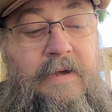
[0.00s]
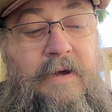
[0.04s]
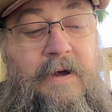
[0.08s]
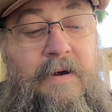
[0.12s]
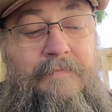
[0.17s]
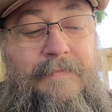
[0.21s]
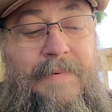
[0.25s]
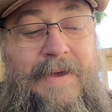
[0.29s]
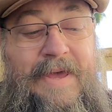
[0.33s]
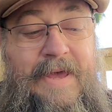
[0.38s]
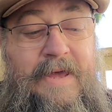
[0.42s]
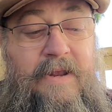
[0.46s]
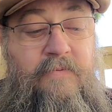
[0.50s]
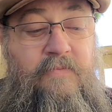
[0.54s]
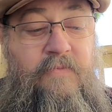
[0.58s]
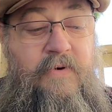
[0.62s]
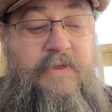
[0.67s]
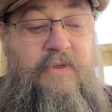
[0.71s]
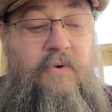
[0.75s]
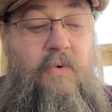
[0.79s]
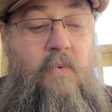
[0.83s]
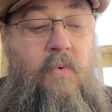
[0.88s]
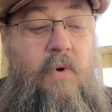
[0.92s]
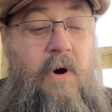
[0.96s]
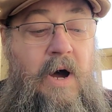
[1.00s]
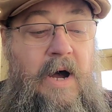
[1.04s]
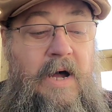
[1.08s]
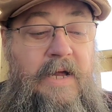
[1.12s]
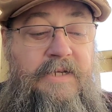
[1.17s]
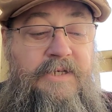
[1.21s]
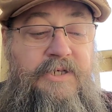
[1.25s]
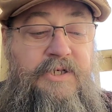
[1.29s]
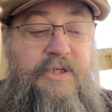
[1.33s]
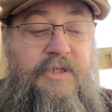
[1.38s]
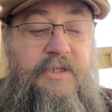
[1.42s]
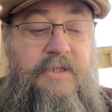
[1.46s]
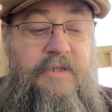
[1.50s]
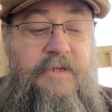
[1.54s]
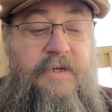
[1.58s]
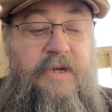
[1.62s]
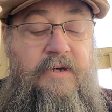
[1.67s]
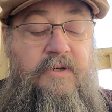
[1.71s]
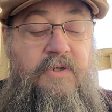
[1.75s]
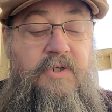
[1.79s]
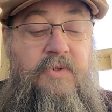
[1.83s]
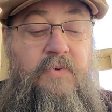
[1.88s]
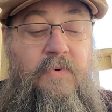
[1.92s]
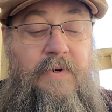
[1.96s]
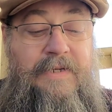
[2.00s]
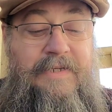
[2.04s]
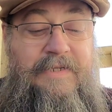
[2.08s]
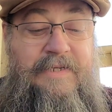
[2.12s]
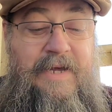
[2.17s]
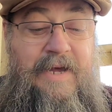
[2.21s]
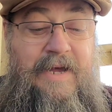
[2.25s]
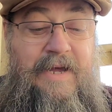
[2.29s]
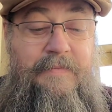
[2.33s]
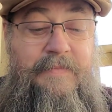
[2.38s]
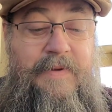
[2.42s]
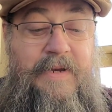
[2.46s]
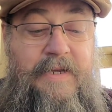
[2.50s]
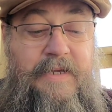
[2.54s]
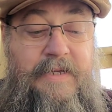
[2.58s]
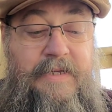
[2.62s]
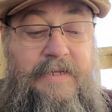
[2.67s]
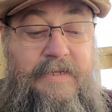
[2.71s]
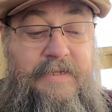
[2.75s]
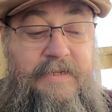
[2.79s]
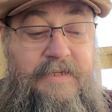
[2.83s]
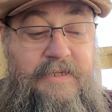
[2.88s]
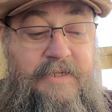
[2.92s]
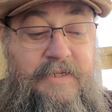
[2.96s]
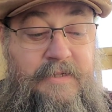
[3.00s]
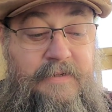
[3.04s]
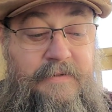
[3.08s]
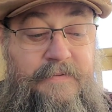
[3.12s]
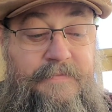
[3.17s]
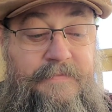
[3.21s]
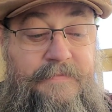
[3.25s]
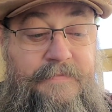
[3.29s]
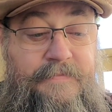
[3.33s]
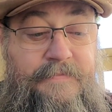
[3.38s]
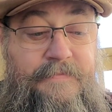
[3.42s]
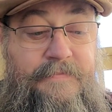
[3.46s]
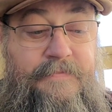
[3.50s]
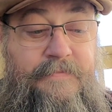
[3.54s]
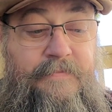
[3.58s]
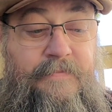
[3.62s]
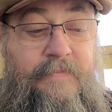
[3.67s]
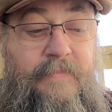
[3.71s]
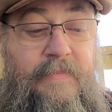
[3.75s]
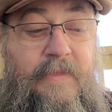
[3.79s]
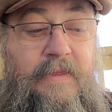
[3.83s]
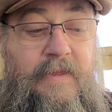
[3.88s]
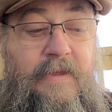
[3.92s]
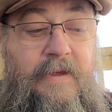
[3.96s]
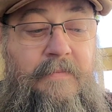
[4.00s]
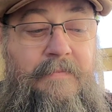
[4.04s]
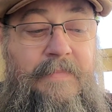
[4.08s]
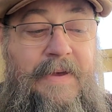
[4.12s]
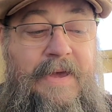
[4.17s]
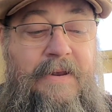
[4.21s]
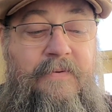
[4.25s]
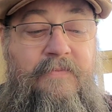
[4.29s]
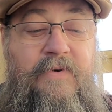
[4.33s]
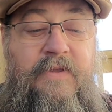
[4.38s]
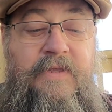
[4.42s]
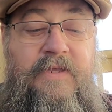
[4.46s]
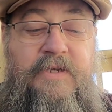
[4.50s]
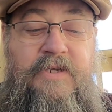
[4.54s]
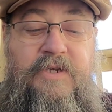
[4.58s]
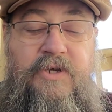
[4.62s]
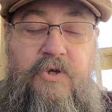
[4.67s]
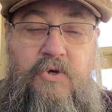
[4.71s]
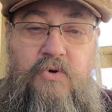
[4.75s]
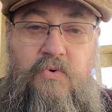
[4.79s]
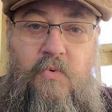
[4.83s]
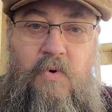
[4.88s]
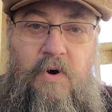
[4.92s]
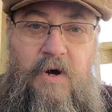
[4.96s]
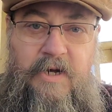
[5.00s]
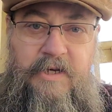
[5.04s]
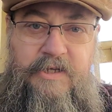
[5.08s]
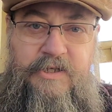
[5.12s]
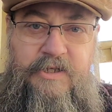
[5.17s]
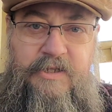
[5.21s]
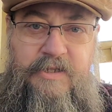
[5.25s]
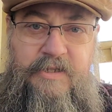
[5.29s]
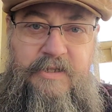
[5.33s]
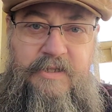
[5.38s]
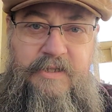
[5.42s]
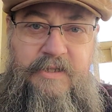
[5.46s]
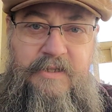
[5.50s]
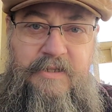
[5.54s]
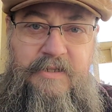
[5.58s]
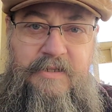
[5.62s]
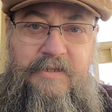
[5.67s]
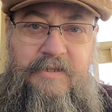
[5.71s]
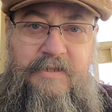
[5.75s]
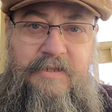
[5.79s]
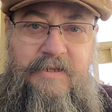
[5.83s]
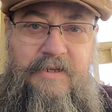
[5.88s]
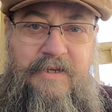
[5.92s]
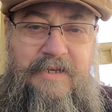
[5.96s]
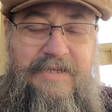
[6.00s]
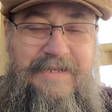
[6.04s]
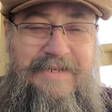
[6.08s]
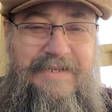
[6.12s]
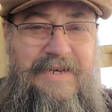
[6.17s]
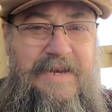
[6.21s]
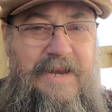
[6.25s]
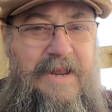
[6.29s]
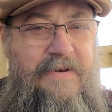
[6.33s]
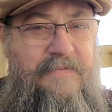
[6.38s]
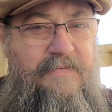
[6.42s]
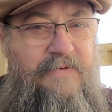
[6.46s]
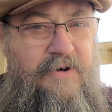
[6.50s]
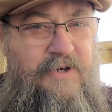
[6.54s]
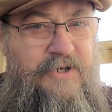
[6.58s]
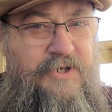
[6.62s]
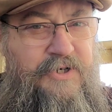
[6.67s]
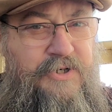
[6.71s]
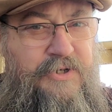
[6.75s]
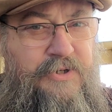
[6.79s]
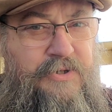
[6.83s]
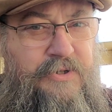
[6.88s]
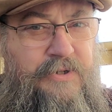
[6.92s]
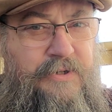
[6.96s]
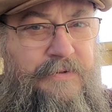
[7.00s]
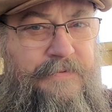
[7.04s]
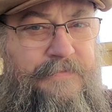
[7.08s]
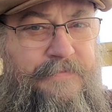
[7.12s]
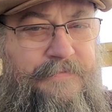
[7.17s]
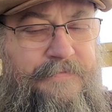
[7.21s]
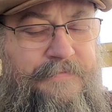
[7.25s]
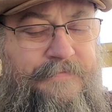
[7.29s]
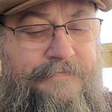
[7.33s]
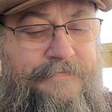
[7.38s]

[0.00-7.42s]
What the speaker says: A man with a watch knows what time it is. A man with 2 watches is never sure.